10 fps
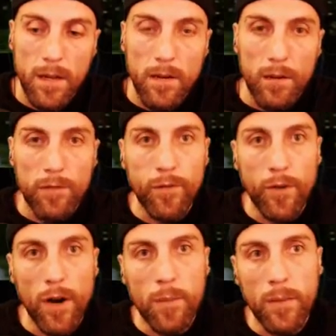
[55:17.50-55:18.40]

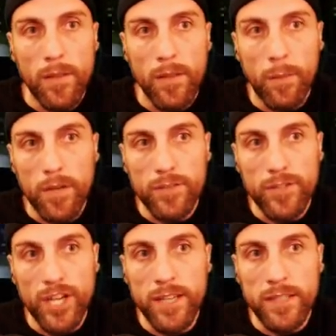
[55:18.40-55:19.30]
from the Book of
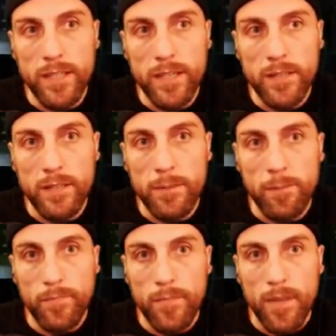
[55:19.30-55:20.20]
Genesis.
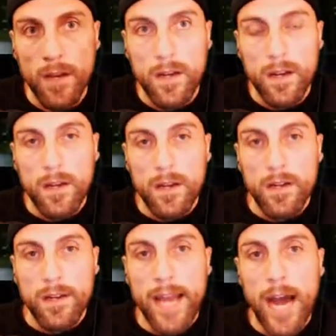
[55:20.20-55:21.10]

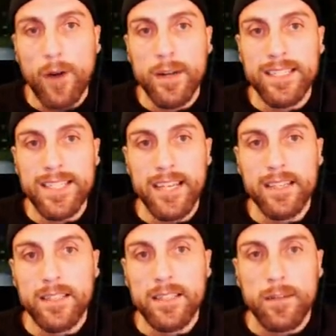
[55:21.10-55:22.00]
Now it
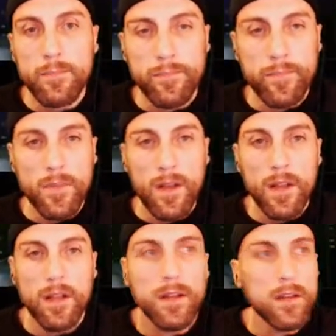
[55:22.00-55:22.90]
says,
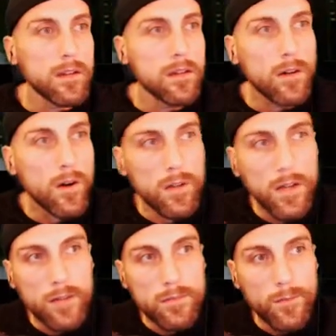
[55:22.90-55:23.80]
hold
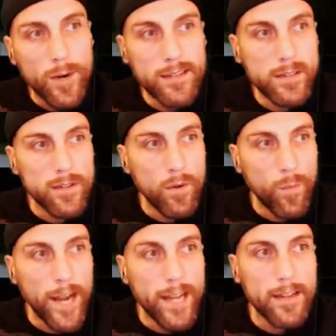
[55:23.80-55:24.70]
on, why is this so
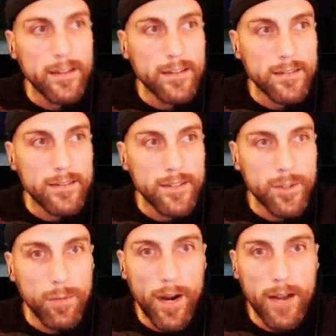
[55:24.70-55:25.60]
white? It's
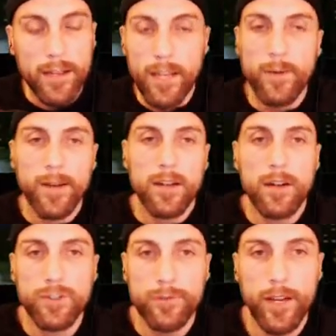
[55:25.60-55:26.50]
too bright. Anyway,
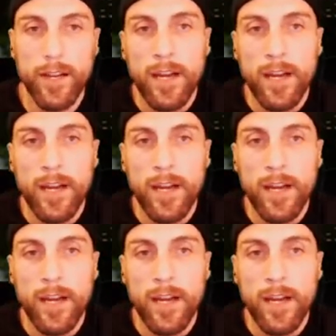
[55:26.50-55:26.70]
I'll just read it.